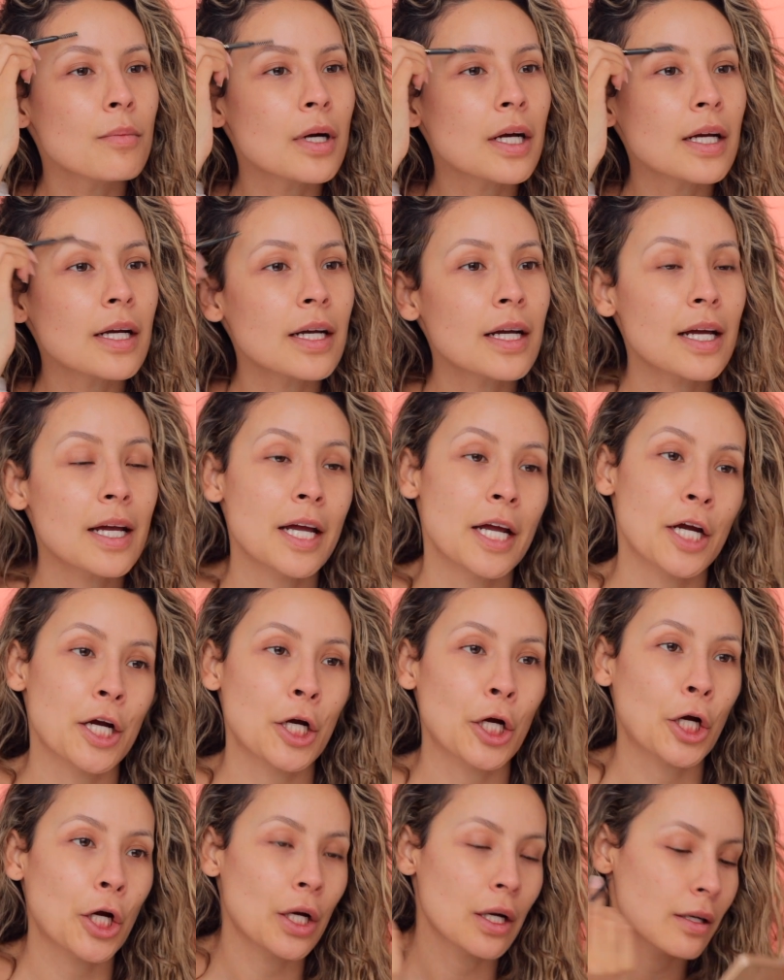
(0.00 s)
my
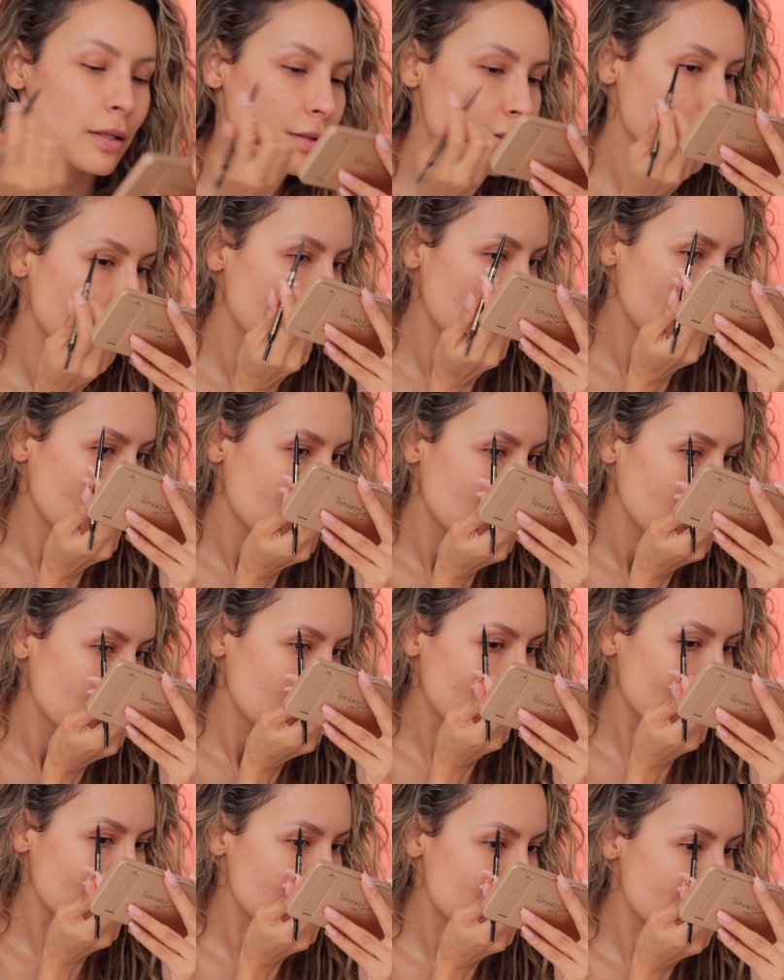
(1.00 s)
hair,
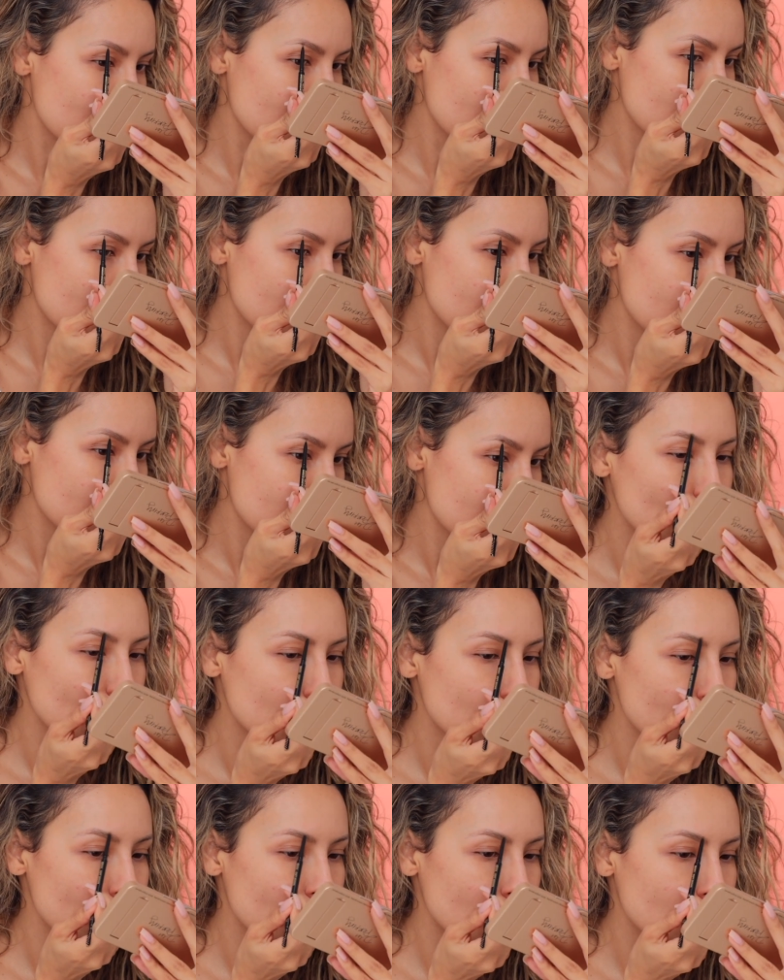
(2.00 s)
honestly.
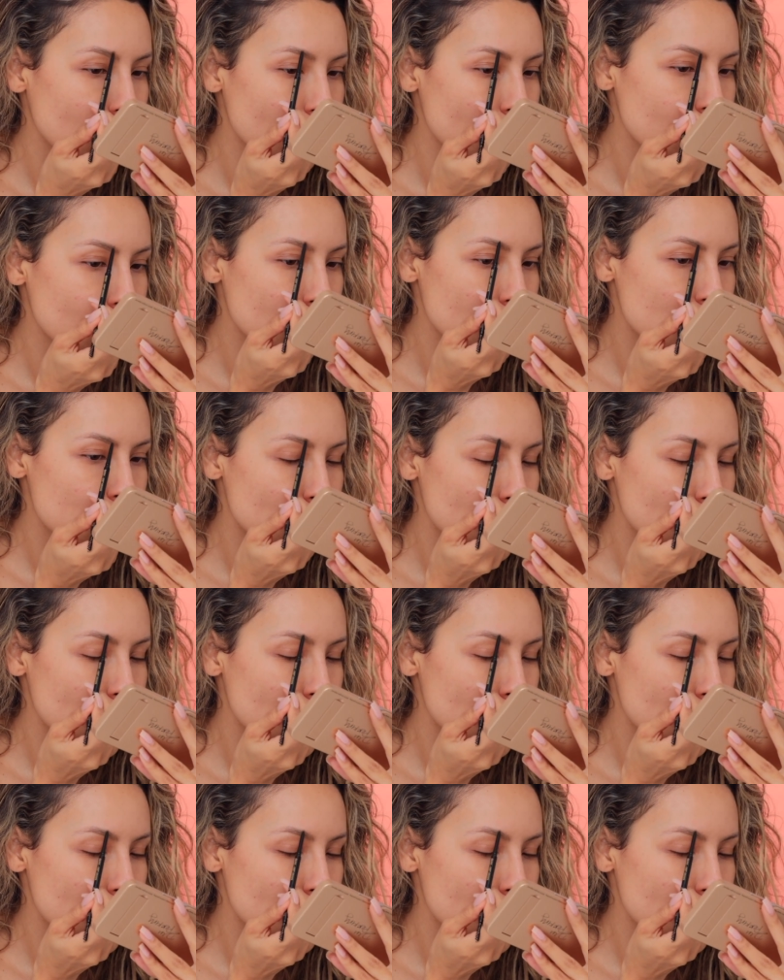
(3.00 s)
Overall though, this